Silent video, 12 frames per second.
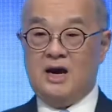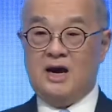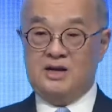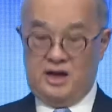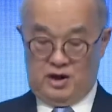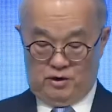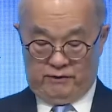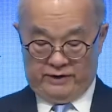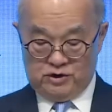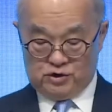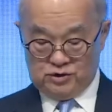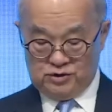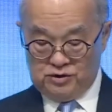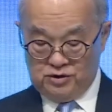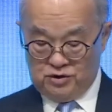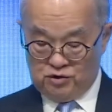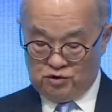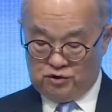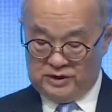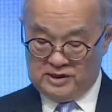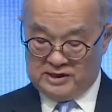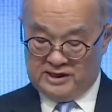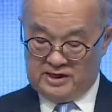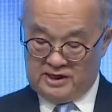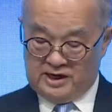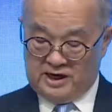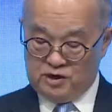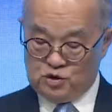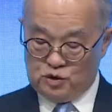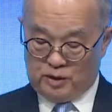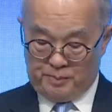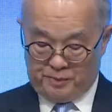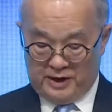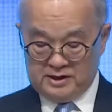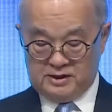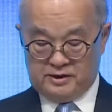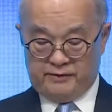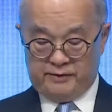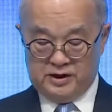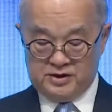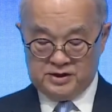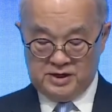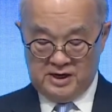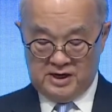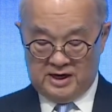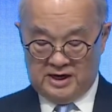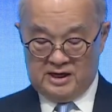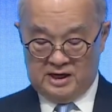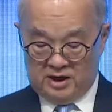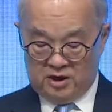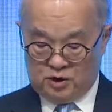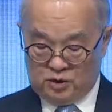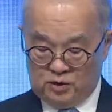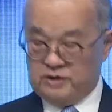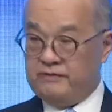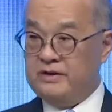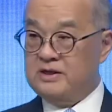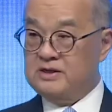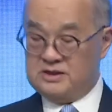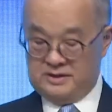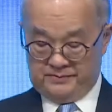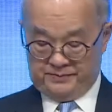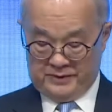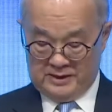and innovation translating into competitiveness and inclusiveness.